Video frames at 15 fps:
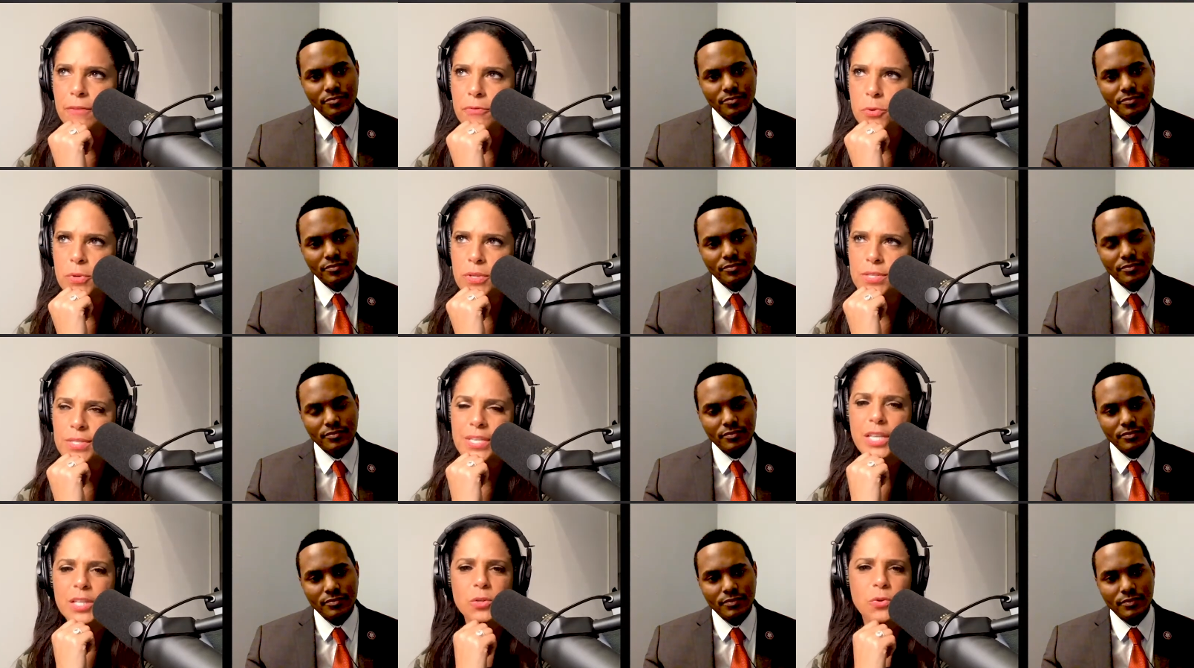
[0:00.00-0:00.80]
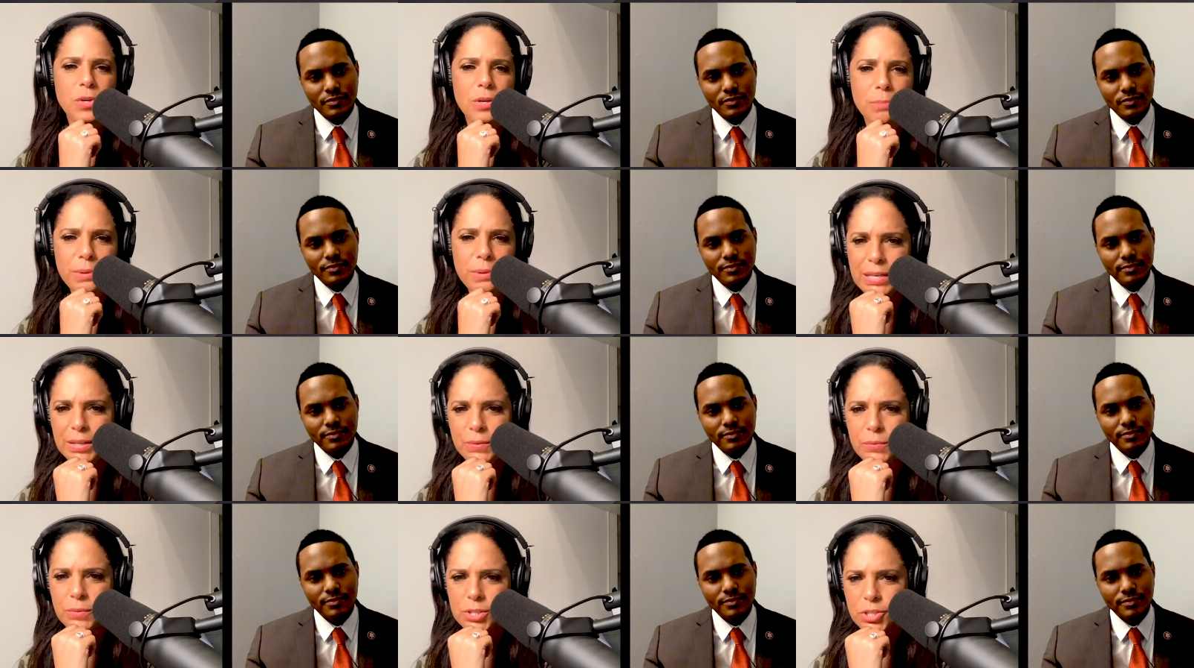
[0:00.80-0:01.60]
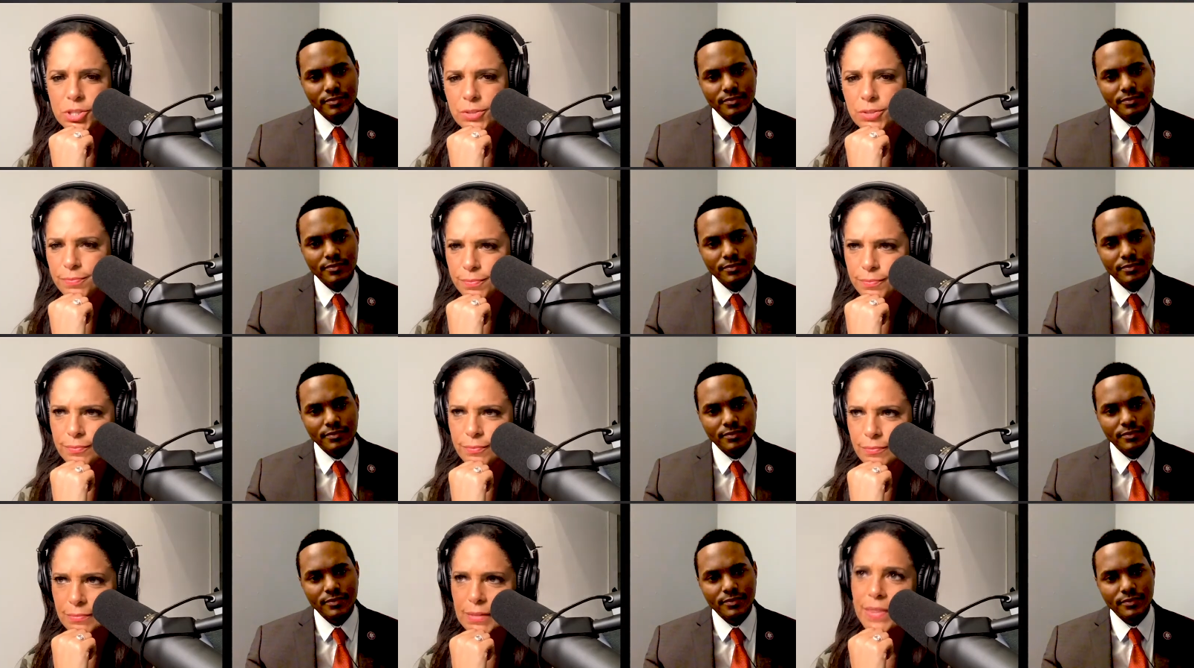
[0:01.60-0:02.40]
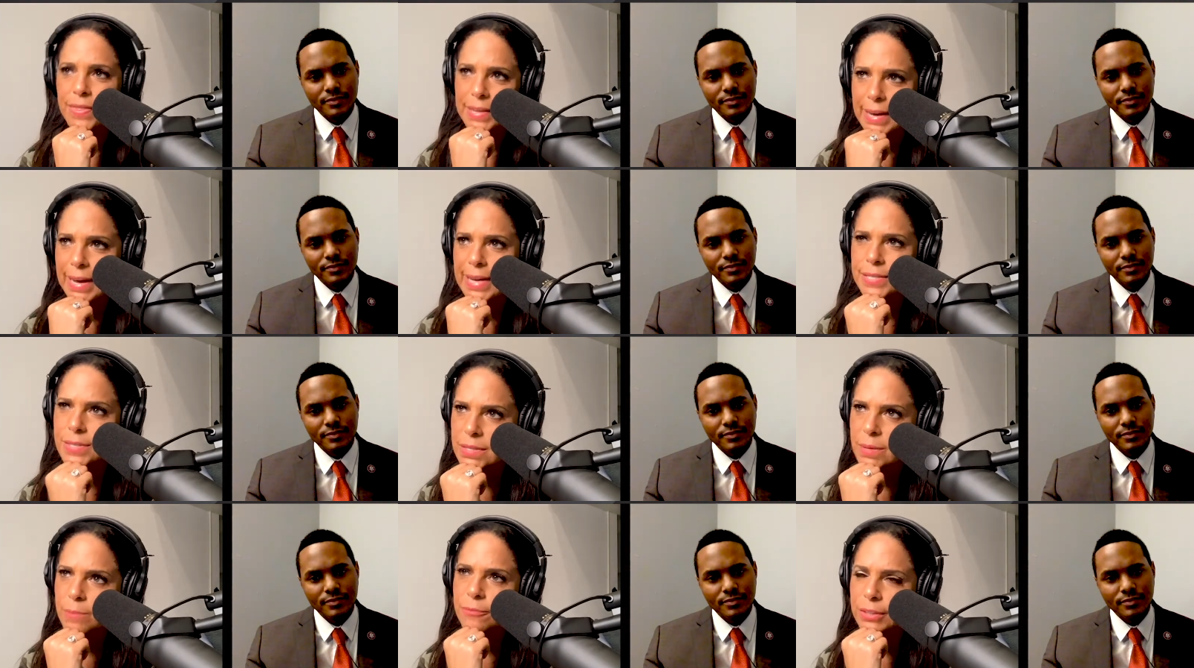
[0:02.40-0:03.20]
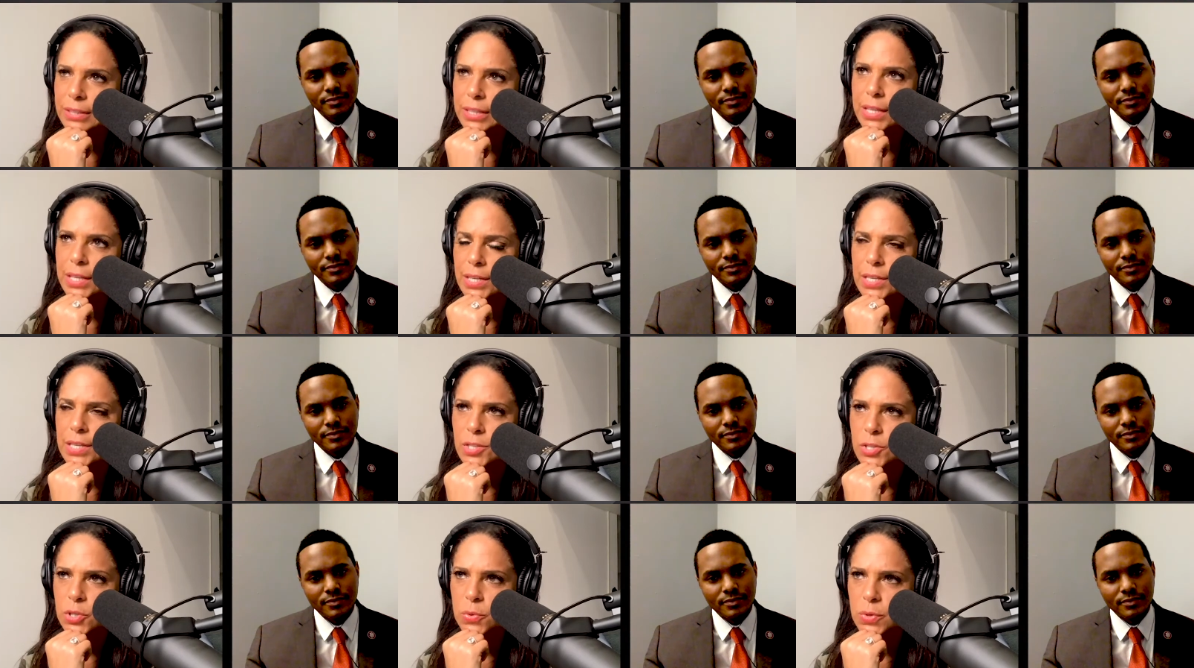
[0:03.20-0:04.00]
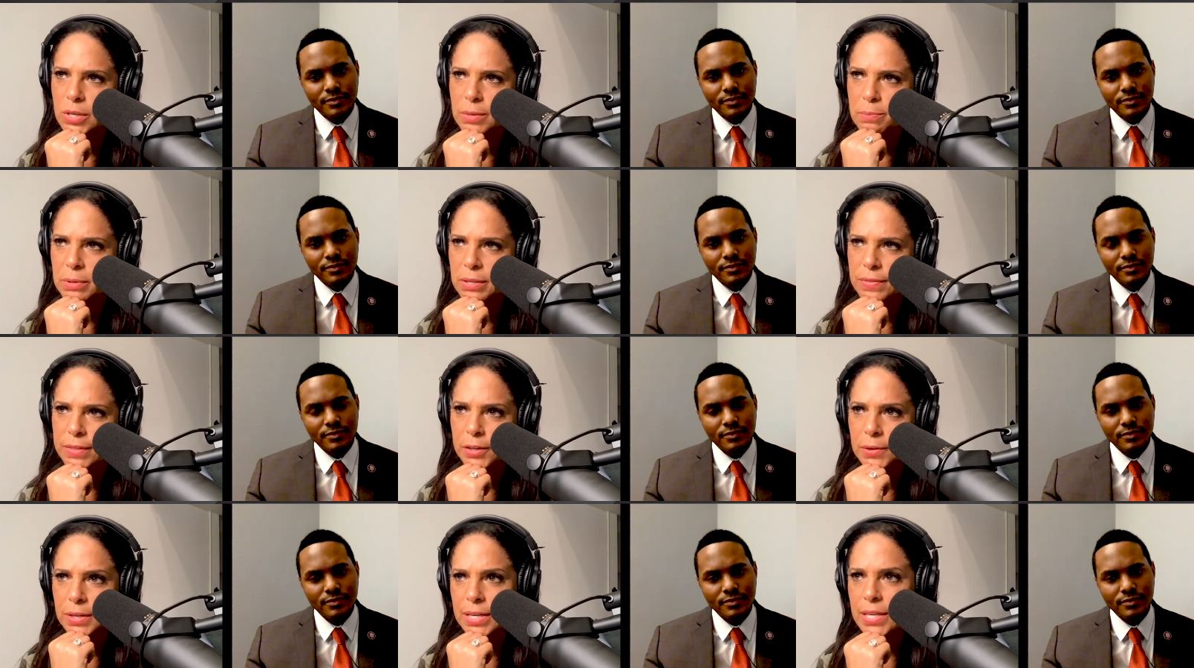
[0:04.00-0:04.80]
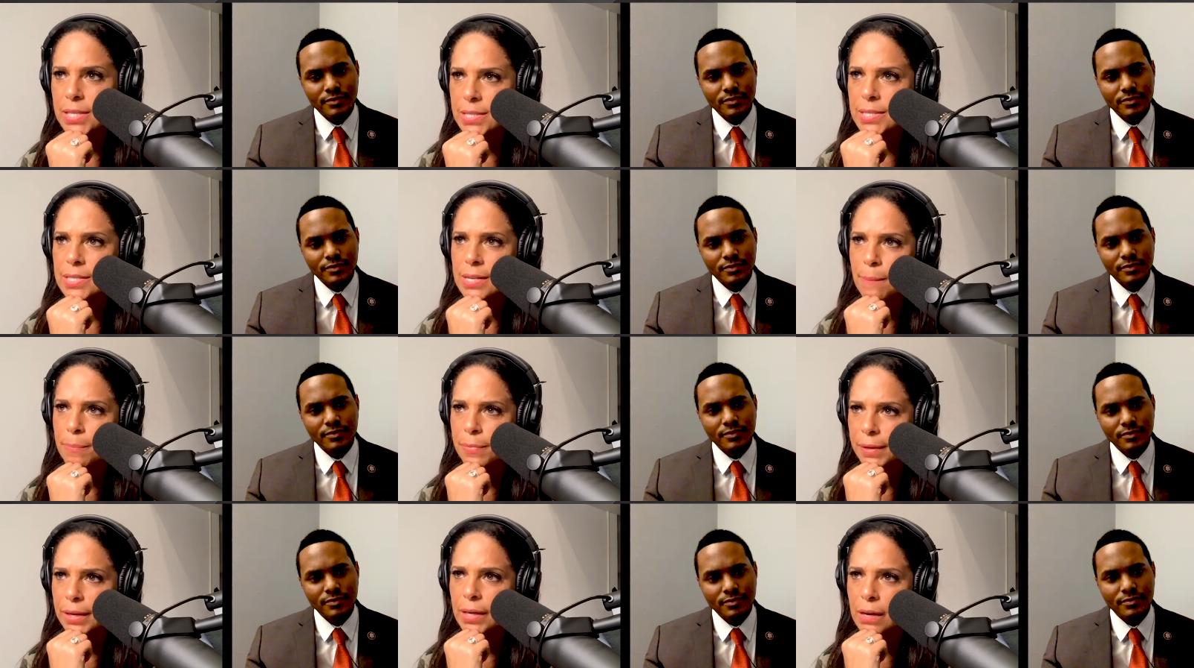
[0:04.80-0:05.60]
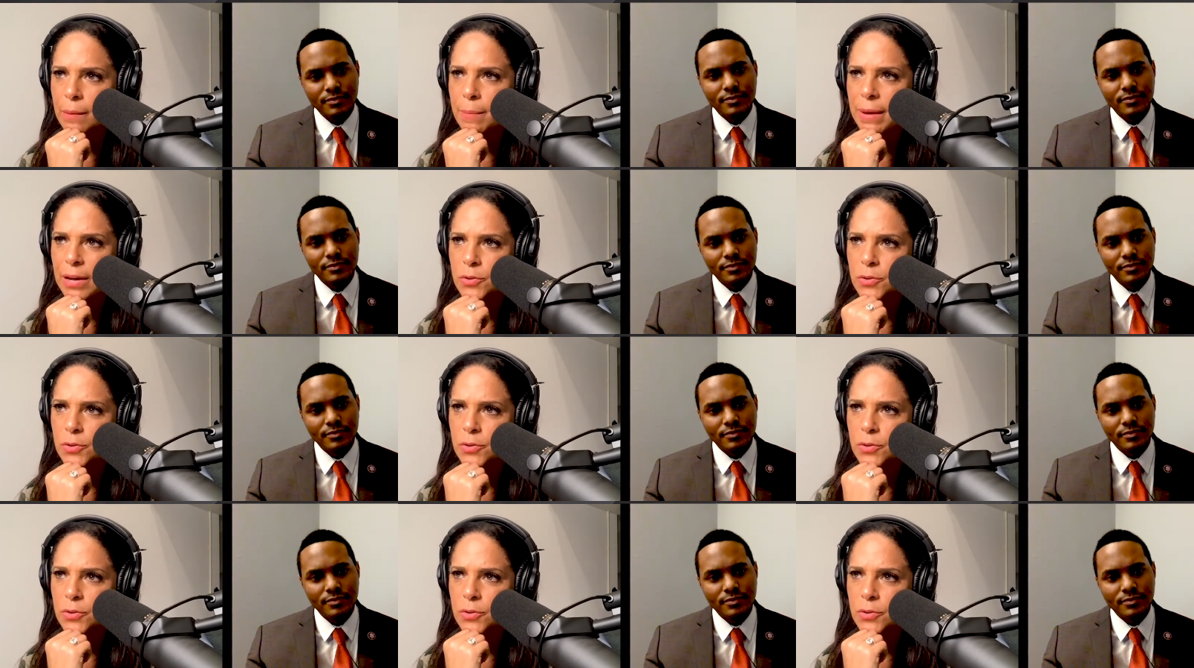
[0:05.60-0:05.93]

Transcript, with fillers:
Speaker 1: if you can see it, you can be it, which I think has some validity to it. But there is something